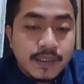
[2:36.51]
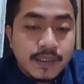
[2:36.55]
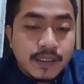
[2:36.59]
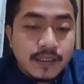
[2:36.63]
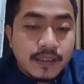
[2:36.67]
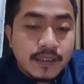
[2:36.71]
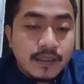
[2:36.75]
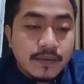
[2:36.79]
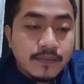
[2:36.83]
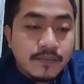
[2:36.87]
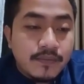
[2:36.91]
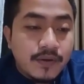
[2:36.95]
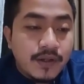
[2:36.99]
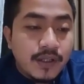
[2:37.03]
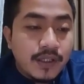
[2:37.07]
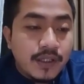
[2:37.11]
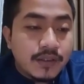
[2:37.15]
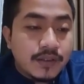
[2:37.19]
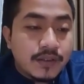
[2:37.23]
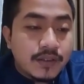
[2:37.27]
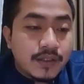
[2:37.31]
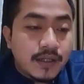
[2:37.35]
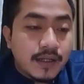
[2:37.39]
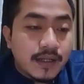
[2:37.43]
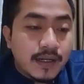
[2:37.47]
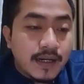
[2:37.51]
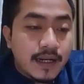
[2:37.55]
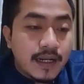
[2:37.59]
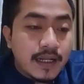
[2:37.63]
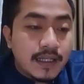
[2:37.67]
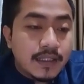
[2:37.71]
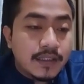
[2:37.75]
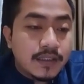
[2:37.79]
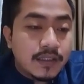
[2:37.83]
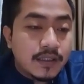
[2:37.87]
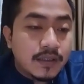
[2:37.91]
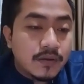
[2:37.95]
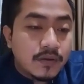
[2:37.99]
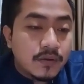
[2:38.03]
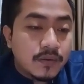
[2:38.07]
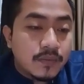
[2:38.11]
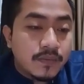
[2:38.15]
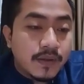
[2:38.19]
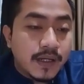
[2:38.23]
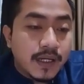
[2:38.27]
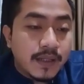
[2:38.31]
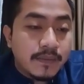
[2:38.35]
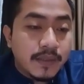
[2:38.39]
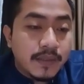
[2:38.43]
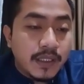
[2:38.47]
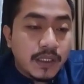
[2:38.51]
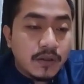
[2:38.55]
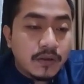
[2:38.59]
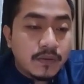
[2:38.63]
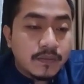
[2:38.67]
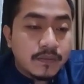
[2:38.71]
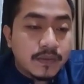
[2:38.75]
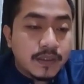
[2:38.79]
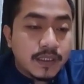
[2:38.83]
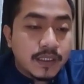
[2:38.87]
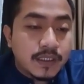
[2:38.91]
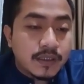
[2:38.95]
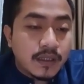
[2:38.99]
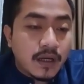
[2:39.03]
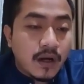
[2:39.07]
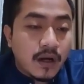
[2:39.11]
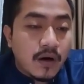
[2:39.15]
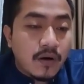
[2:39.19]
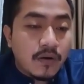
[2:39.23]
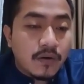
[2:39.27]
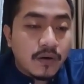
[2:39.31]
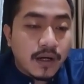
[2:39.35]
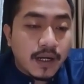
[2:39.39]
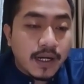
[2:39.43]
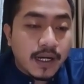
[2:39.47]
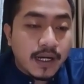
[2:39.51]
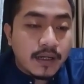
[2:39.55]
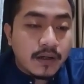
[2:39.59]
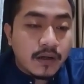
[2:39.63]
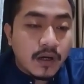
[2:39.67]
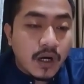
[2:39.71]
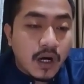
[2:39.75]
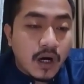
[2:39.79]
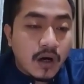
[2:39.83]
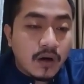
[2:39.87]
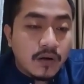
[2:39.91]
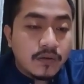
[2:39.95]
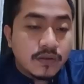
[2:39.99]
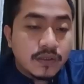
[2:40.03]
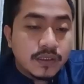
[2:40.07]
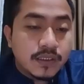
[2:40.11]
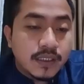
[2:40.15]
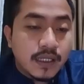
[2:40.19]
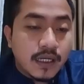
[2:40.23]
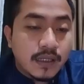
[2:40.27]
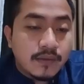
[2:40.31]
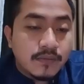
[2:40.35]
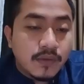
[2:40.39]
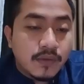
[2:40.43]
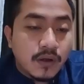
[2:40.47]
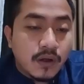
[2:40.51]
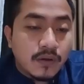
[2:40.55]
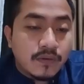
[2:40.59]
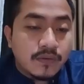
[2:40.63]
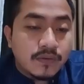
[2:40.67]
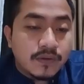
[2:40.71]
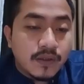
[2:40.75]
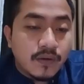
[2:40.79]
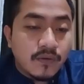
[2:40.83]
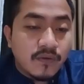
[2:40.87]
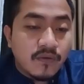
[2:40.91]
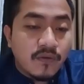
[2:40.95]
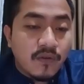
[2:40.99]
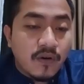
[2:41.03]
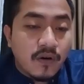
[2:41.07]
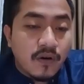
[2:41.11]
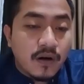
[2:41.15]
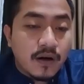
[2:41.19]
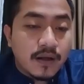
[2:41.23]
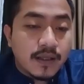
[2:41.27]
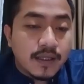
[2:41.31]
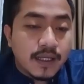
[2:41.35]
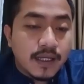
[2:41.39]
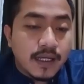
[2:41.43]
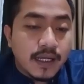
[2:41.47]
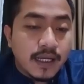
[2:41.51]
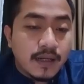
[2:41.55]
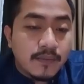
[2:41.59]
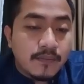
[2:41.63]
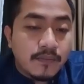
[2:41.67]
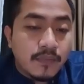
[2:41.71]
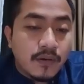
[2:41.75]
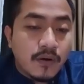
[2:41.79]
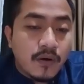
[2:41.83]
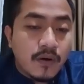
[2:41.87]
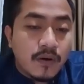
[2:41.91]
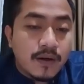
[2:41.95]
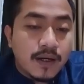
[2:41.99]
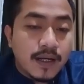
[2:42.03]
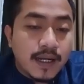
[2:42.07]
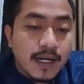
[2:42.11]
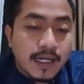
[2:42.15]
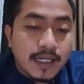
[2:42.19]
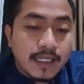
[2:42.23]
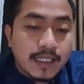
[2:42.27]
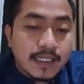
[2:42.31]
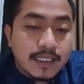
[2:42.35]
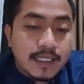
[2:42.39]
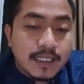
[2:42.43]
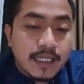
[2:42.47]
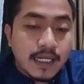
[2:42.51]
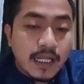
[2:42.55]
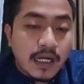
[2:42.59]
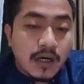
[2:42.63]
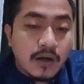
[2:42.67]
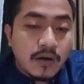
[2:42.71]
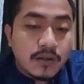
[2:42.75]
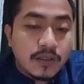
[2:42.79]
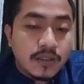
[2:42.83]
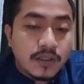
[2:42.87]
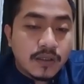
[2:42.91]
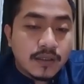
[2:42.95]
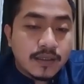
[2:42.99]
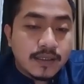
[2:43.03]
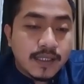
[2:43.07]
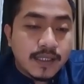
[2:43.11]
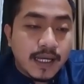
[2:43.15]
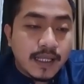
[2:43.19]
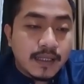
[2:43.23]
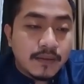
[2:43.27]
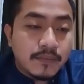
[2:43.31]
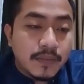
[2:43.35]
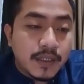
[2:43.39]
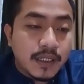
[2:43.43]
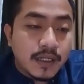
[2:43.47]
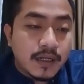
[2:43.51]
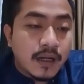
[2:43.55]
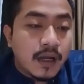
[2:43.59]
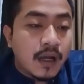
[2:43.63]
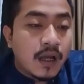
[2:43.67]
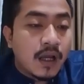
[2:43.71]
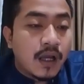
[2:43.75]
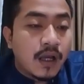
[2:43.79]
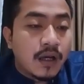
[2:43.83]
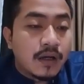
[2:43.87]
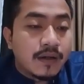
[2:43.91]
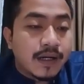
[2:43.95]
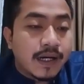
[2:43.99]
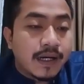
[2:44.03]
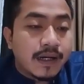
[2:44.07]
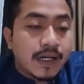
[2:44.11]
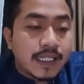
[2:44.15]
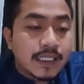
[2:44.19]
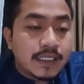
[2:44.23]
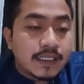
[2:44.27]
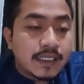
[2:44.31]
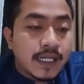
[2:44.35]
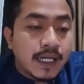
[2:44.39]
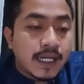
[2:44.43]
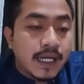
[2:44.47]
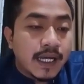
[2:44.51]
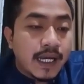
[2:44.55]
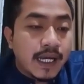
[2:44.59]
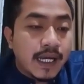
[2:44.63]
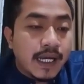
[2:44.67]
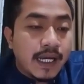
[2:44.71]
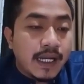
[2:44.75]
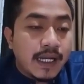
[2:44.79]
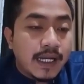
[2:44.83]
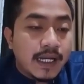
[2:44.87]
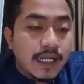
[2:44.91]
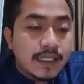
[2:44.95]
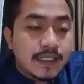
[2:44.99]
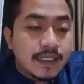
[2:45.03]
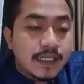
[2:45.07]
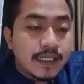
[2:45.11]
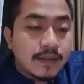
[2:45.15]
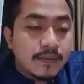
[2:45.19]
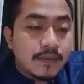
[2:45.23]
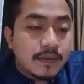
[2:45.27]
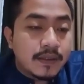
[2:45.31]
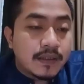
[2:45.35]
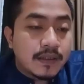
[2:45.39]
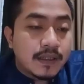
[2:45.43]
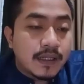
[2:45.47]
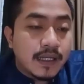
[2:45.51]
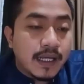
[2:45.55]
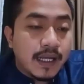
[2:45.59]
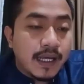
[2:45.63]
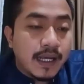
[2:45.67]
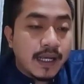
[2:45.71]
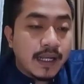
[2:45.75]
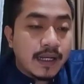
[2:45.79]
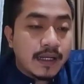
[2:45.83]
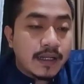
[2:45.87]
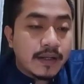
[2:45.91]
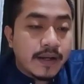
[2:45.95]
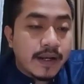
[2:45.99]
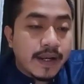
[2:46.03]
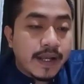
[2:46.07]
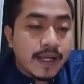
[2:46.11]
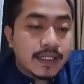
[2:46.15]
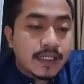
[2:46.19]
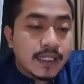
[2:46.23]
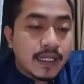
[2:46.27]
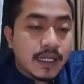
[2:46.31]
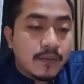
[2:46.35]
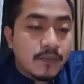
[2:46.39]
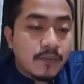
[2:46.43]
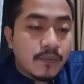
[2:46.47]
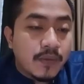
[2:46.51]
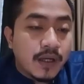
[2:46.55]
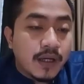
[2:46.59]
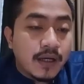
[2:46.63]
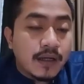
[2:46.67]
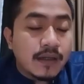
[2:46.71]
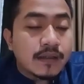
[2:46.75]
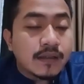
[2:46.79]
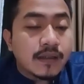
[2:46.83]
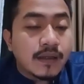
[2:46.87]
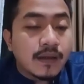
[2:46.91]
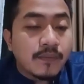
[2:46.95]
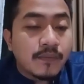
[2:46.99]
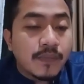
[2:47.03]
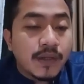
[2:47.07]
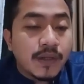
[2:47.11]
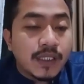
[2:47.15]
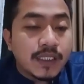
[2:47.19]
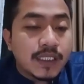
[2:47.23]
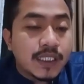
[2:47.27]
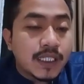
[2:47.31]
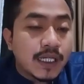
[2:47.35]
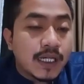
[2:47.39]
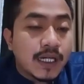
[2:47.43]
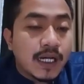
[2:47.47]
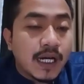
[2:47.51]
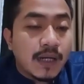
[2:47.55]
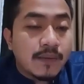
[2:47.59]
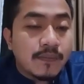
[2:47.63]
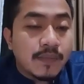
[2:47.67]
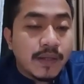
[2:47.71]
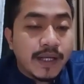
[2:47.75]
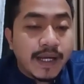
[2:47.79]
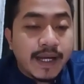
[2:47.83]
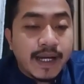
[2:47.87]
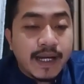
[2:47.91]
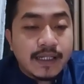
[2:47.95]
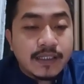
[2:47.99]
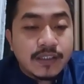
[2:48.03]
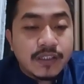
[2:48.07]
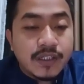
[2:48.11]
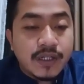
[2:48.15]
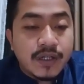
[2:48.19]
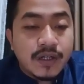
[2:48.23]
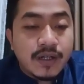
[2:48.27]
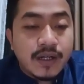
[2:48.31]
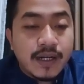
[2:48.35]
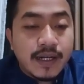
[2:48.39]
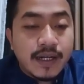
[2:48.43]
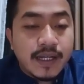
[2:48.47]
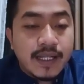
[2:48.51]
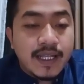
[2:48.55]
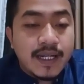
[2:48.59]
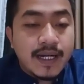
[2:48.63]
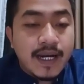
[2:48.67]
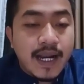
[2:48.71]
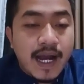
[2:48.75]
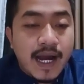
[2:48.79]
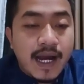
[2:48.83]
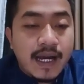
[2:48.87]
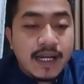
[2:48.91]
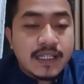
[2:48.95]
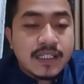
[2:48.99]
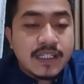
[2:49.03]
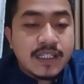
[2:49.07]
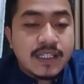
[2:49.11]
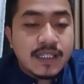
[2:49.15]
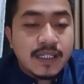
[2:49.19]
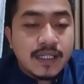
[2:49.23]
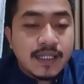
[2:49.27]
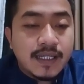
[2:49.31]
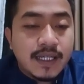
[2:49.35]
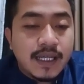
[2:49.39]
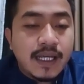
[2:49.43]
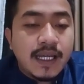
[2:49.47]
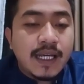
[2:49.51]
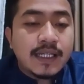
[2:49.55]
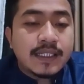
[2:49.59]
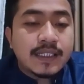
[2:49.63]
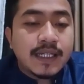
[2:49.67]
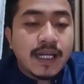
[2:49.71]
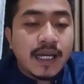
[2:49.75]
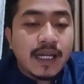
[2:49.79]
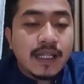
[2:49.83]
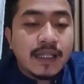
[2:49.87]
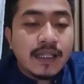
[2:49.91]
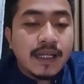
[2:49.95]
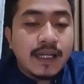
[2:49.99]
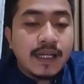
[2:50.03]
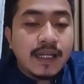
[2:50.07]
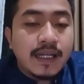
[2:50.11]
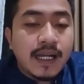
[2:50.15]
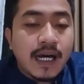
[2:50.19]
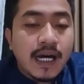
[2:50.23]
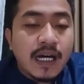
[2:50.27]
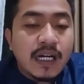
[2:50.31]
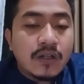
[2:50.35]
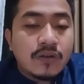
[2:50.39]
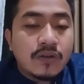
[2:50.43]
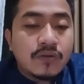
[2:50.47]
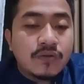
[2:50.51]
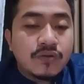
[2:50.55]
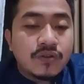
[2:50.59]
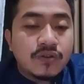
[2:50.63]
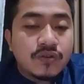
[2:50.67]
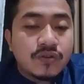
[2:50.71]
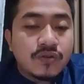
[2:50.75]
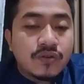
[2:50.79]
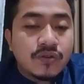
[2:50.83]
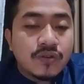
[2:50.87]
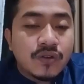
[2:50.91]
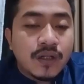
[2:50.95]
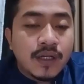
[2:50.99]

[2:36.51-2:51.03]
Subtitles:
The breach related to premium discount and how some of the wording in product disclosure statement has innocent in describing the breaching application, RACQ said in August